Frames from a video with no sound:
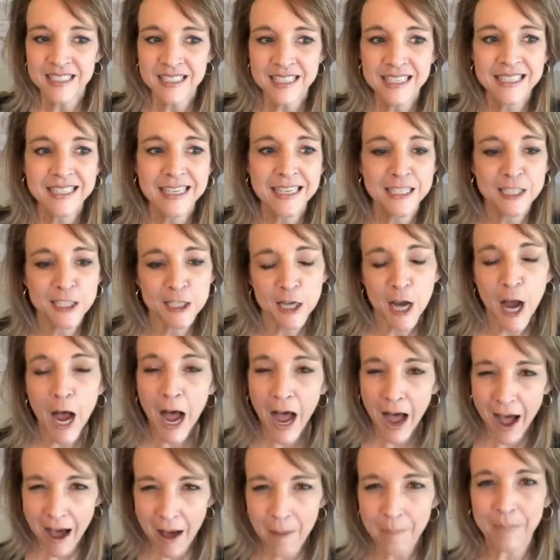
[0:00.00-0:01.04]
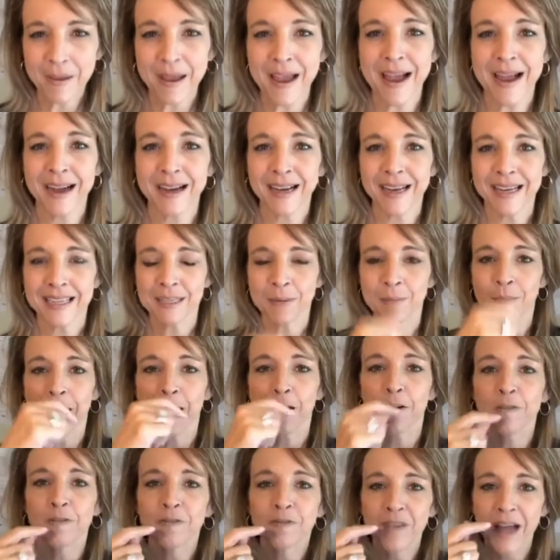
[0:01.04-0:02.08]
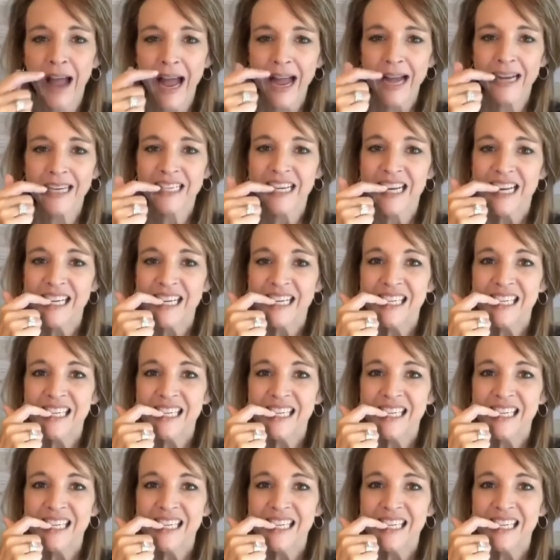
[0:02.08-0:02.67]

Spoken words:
is a topic, as a matter of fact,